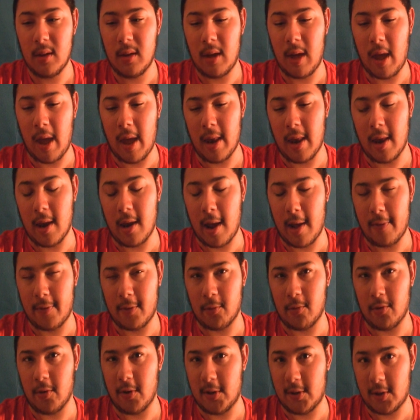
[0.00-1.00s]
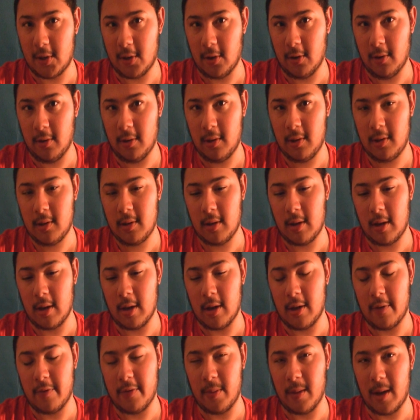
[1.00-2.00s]
And then after we returned
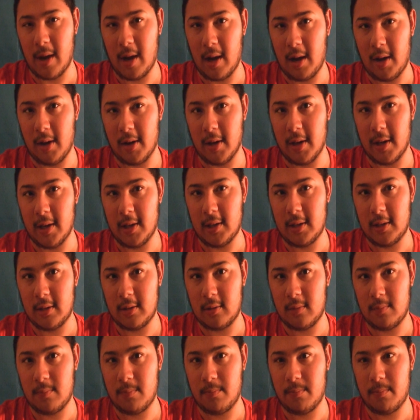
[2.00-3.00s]
uh, from the holidays